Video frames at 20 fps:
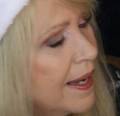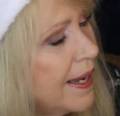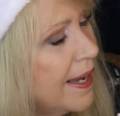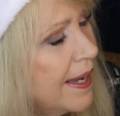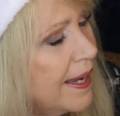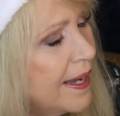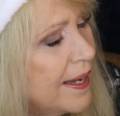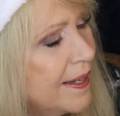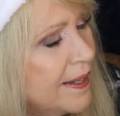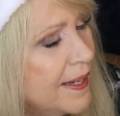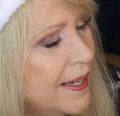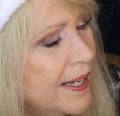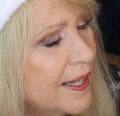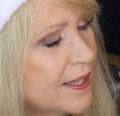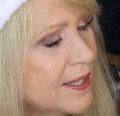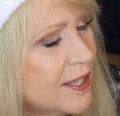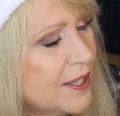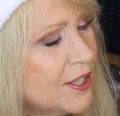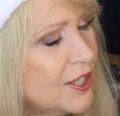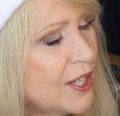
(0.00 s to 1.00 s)
And
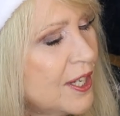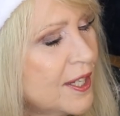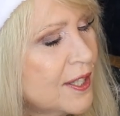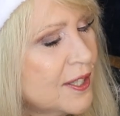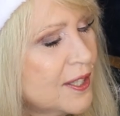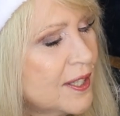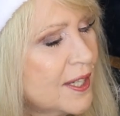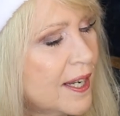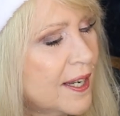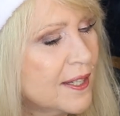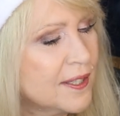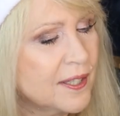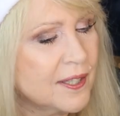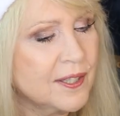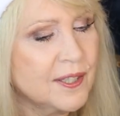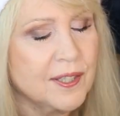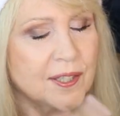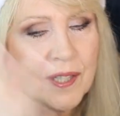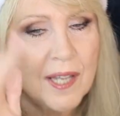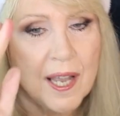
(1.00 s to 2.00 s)
it's just a
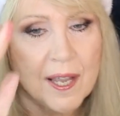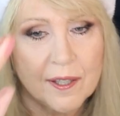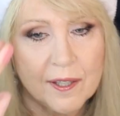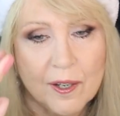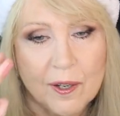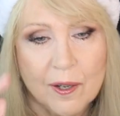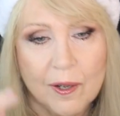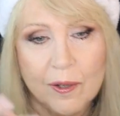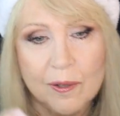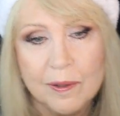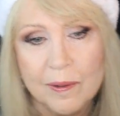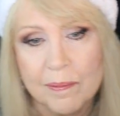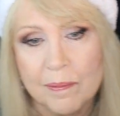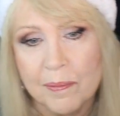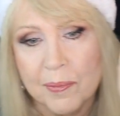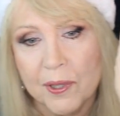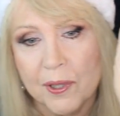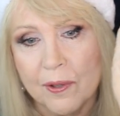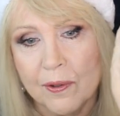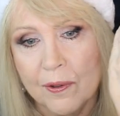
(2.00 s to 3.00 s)
subtle,
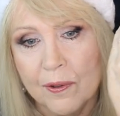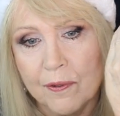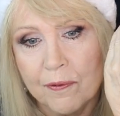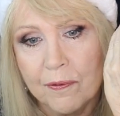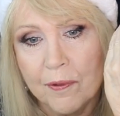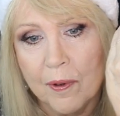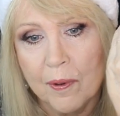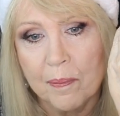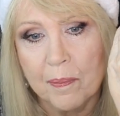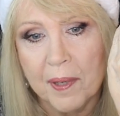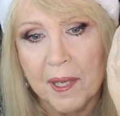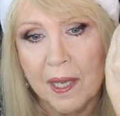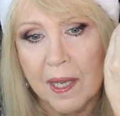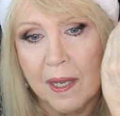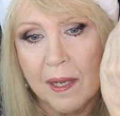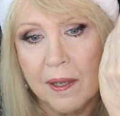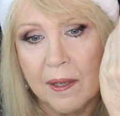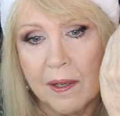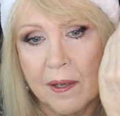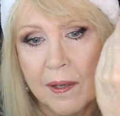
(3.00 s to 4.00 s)
beautiful
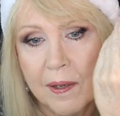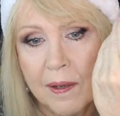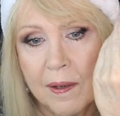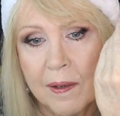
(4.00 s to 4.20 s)
pink.